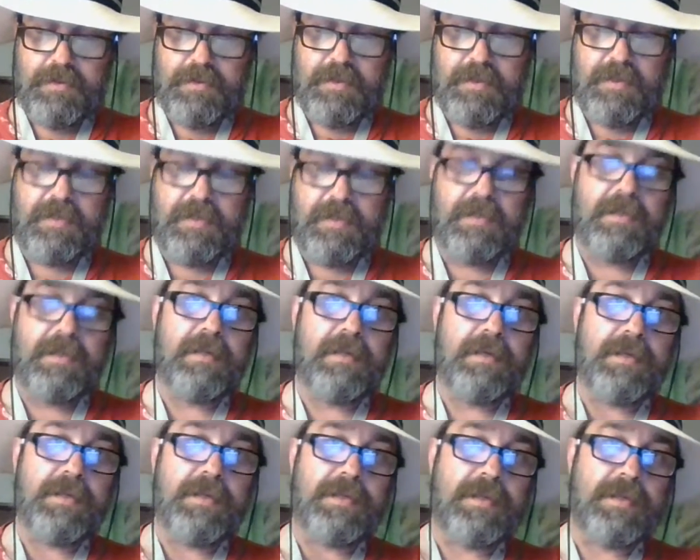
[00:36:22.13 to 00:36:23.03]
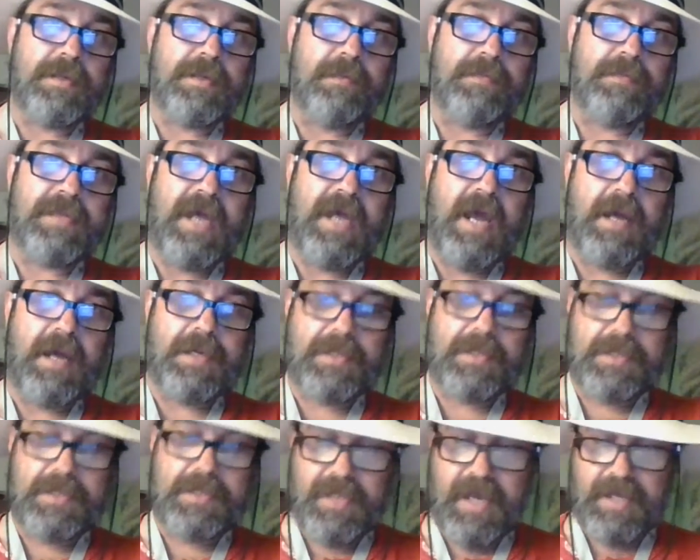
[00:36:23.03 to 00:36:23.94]
And there's some
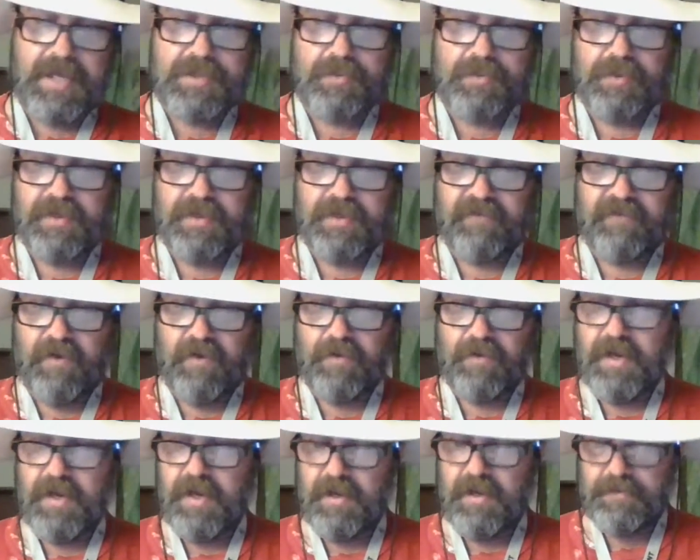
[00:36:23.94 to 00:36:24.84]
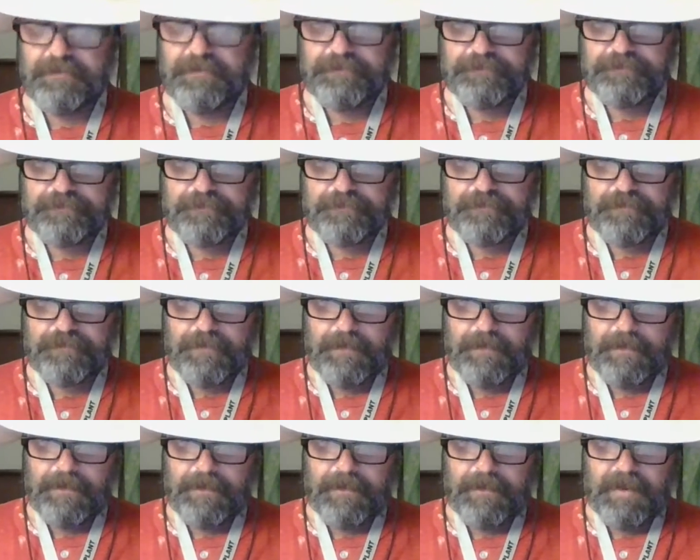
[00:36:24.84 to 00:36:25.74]
tax relief on that.
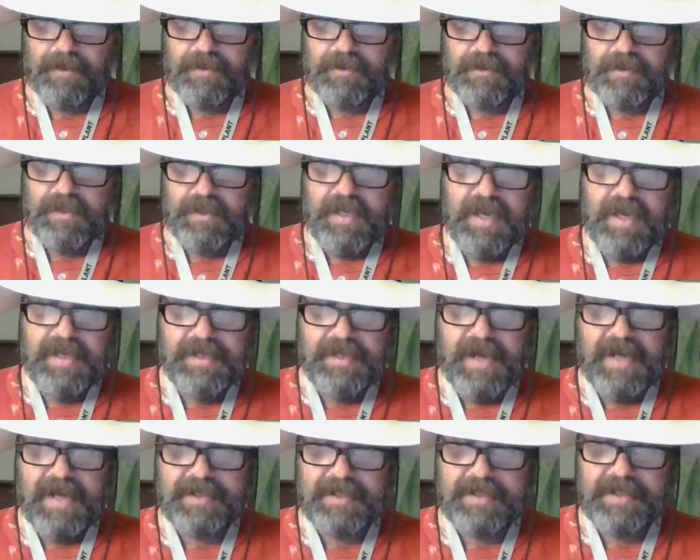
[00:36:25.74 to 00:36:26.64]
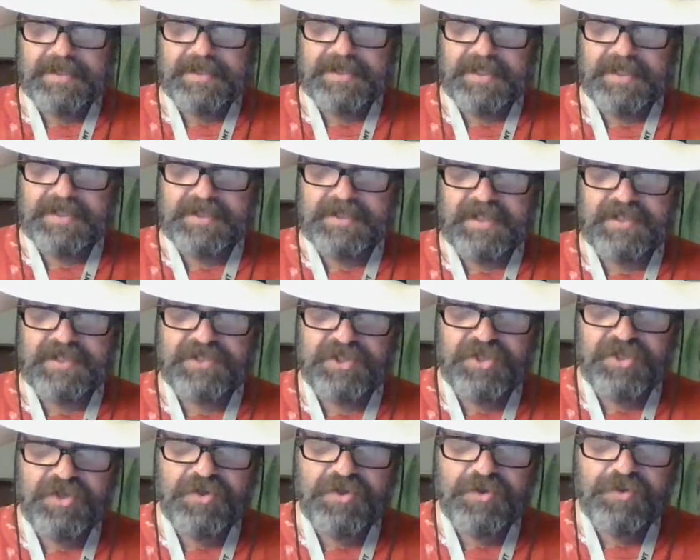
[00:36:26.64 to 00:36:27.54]
In
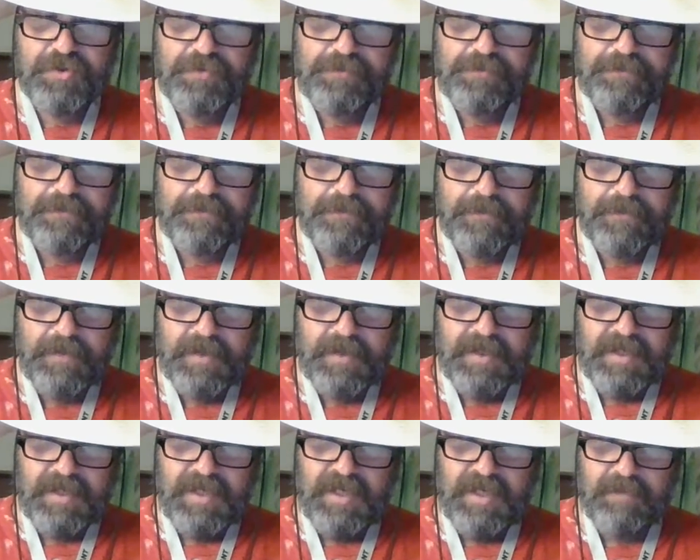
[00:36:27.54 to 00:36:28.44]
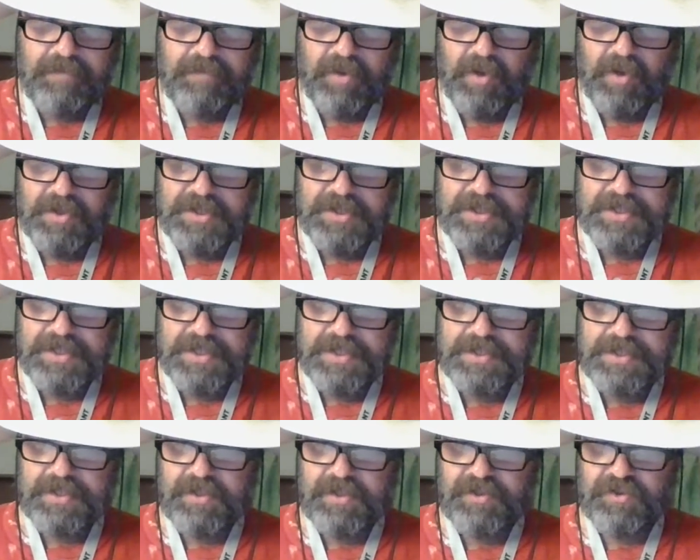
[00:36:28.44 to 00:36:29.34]
1962, he
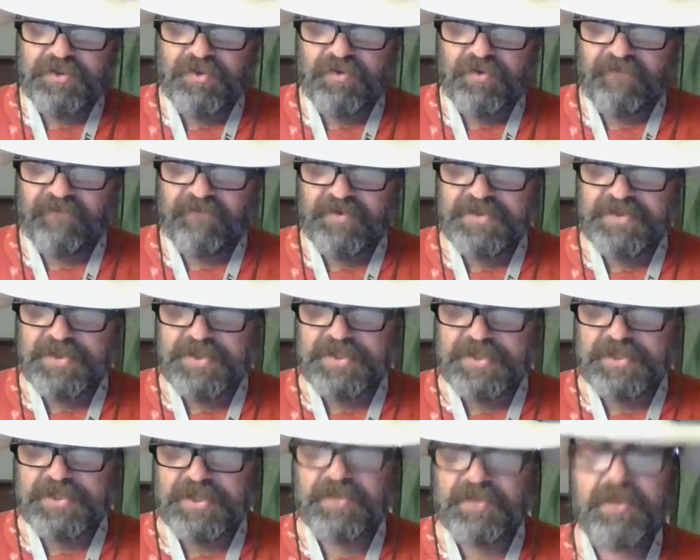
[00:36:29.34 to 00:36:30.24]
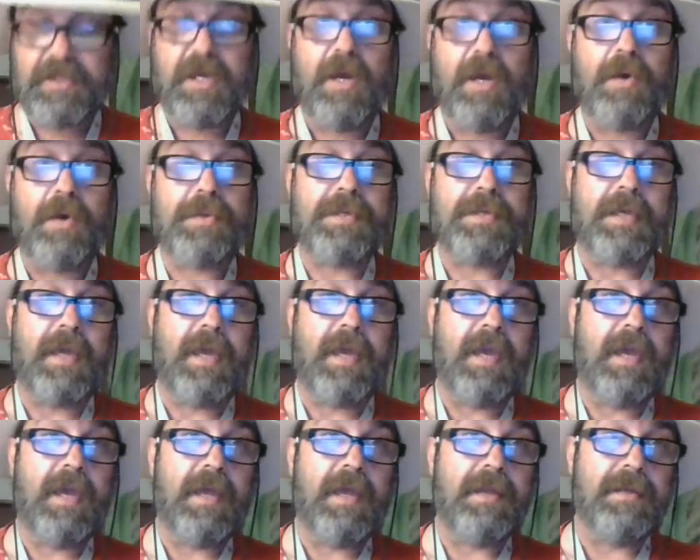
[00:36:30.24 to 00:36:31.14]
purchases Universal Studios
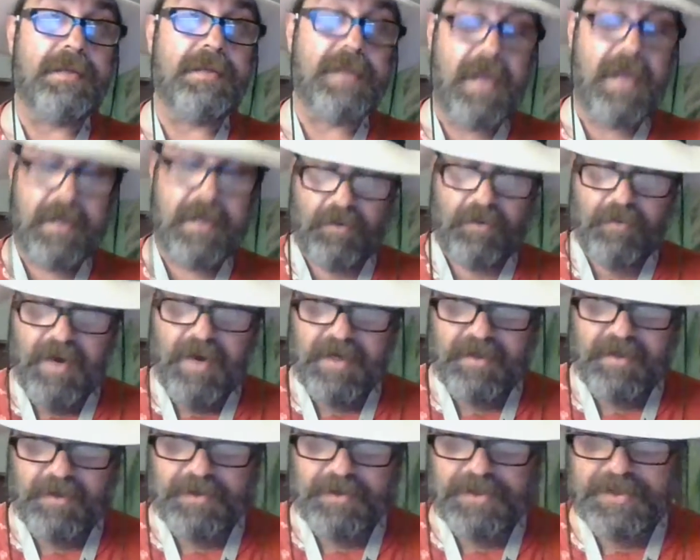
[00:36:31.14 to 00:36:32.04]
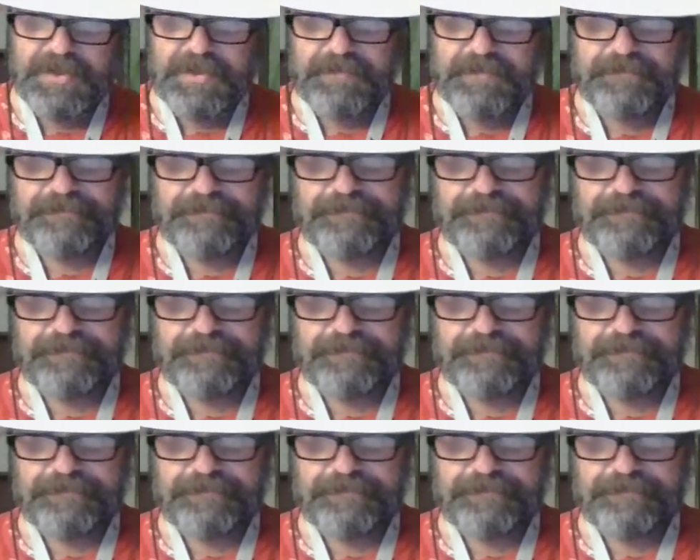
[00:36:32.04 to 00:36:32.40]
and Decca Records.